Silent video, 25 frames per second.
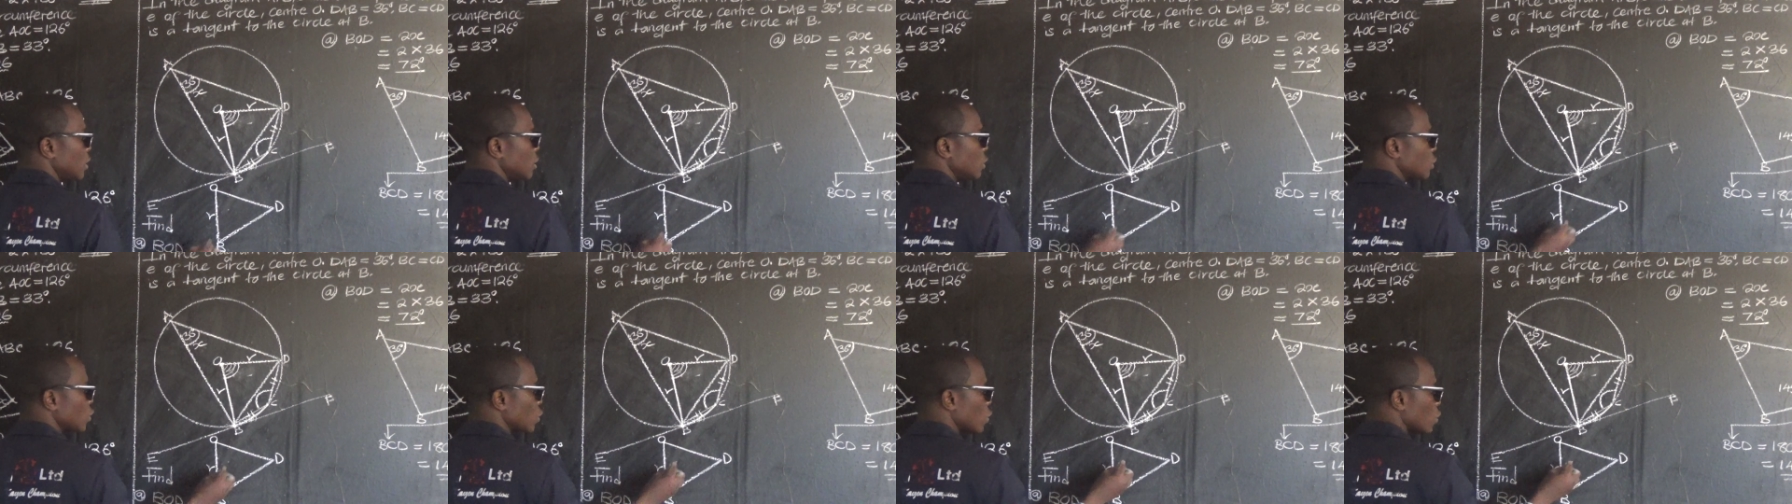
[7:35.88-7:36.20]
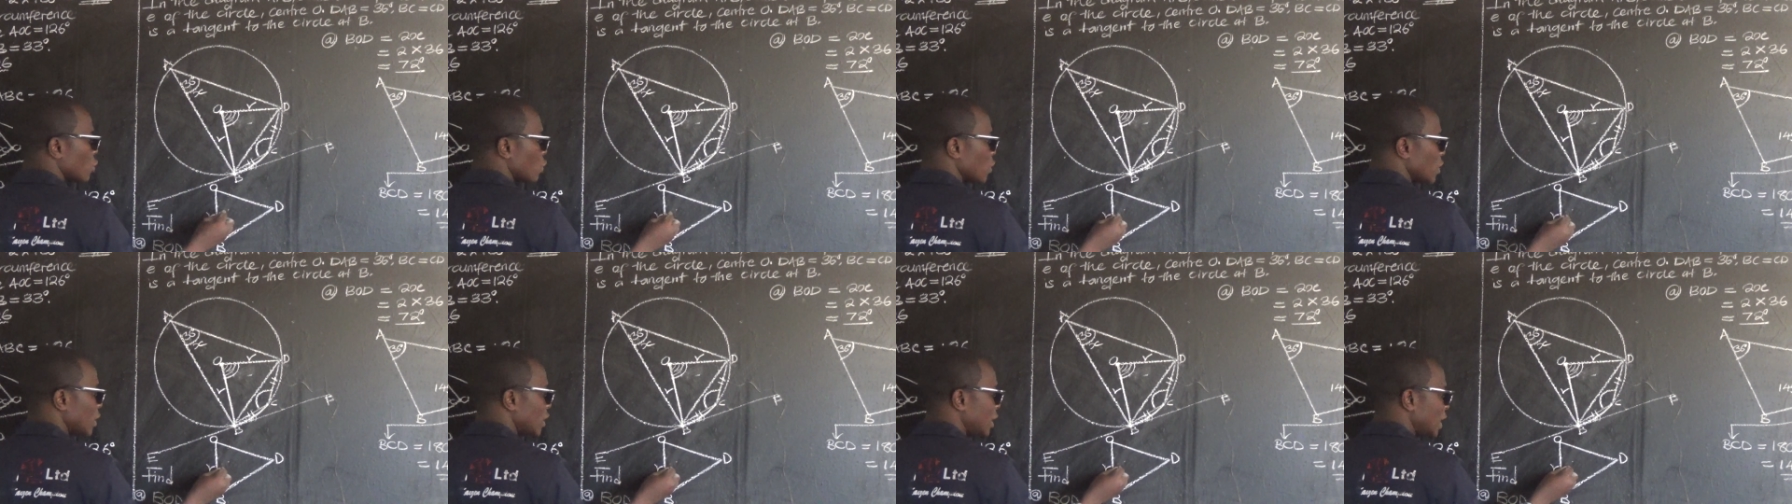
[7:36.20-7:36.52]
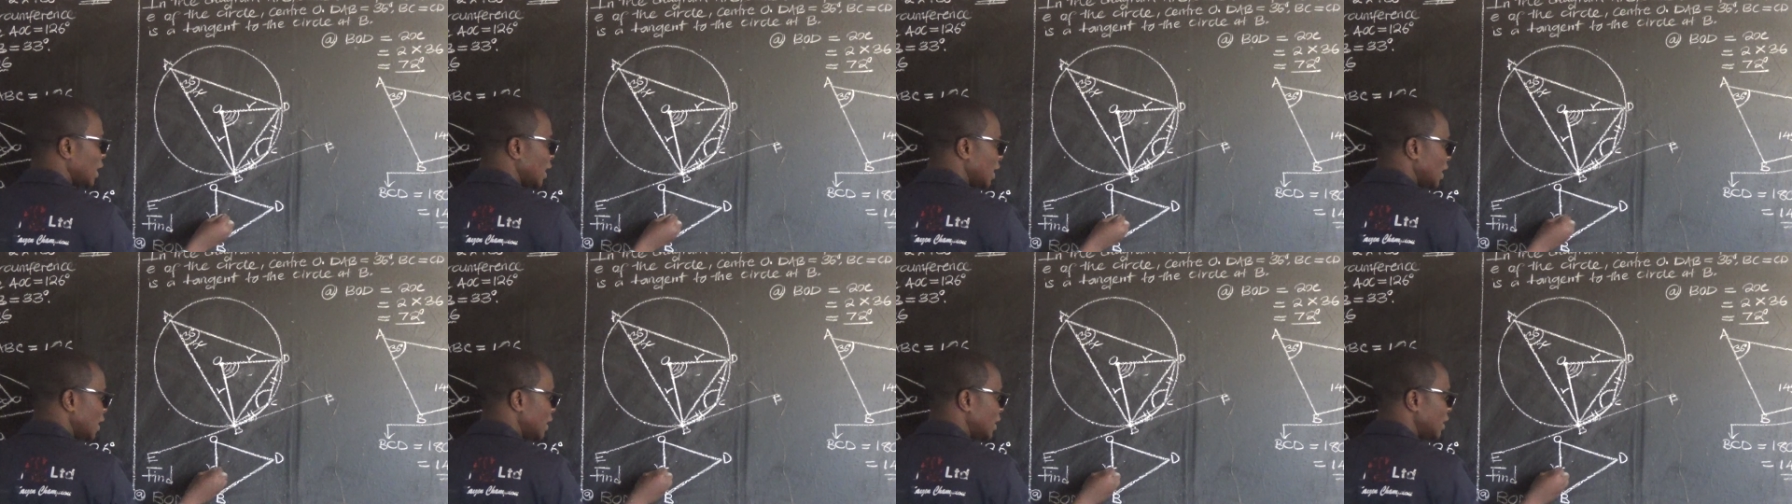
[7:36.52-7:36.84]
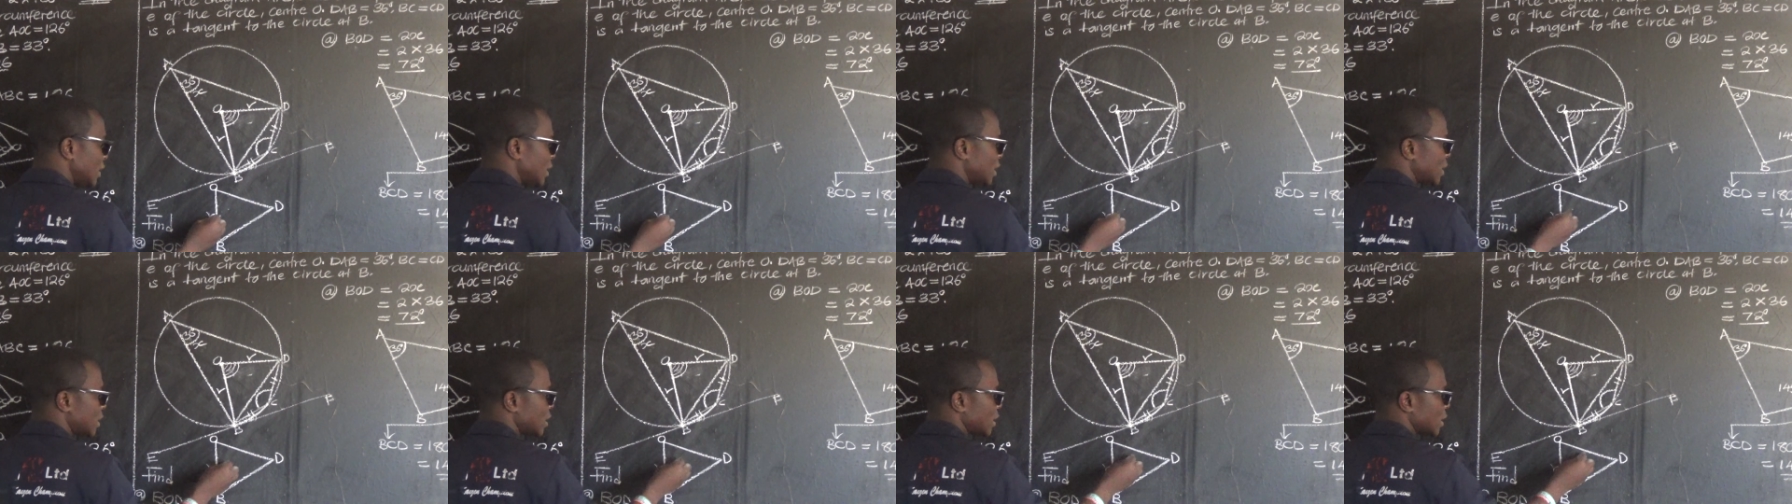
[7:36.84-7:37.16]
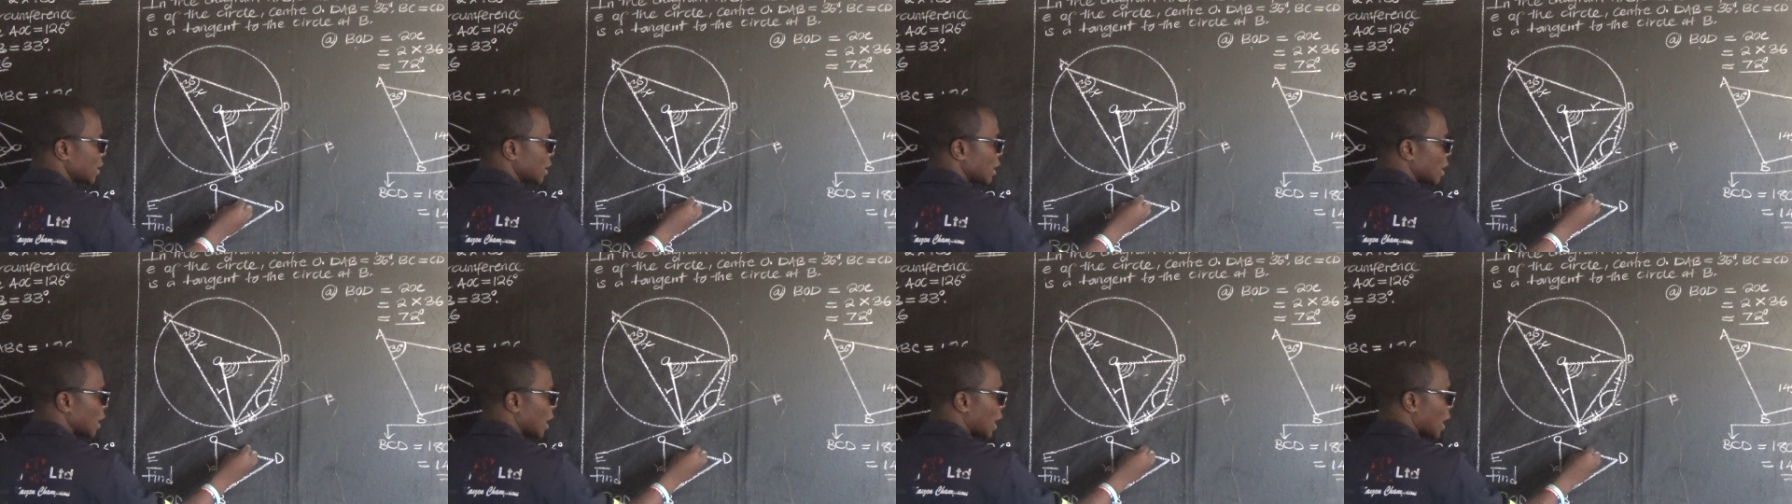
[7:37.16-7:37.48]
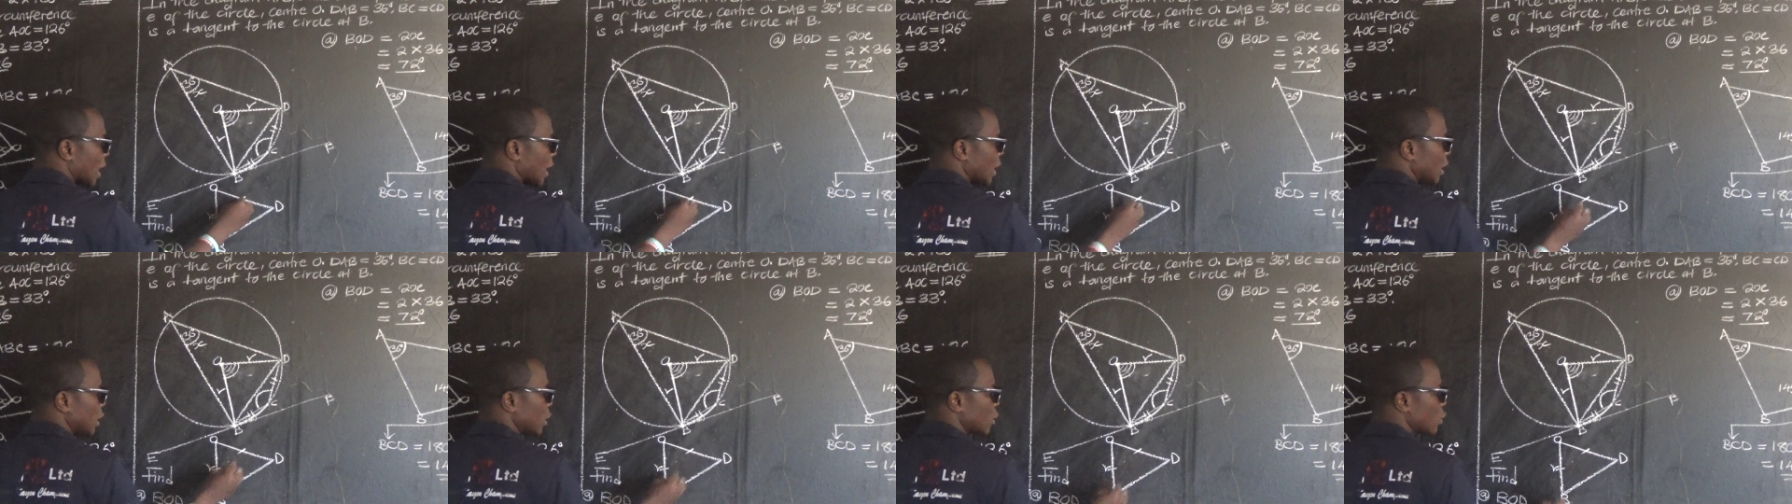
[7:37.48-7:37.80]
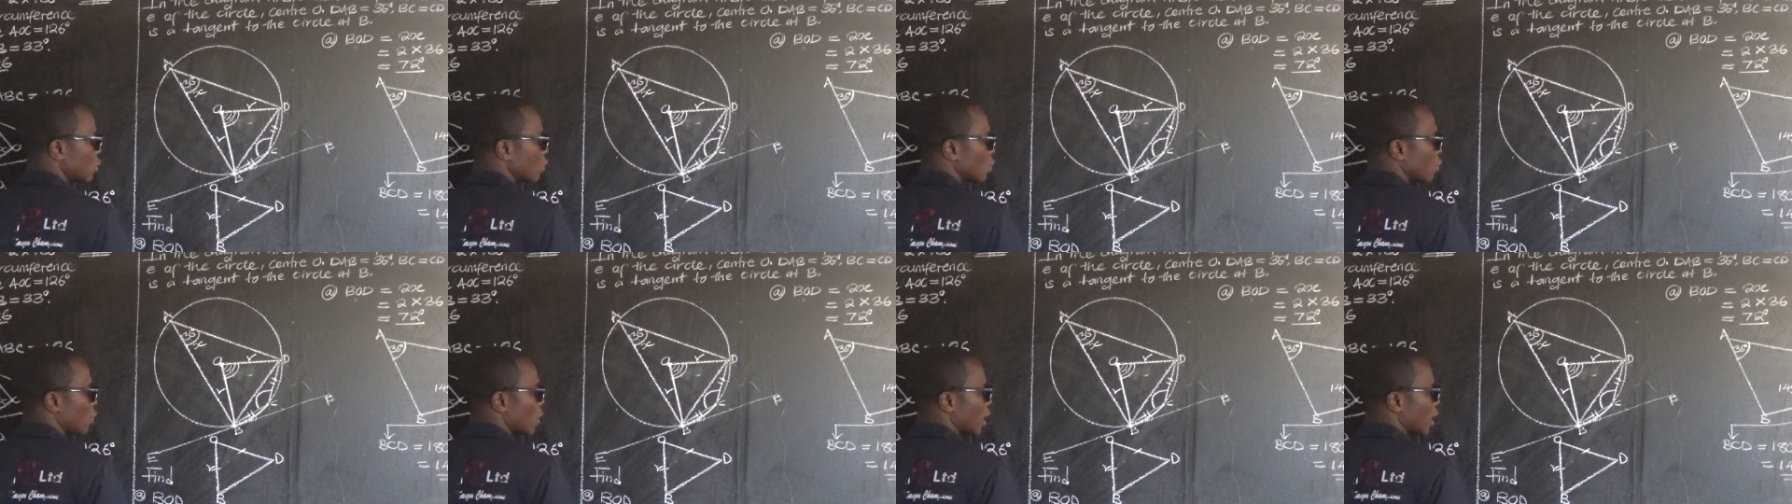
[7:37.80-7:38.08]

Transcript: So these are equal.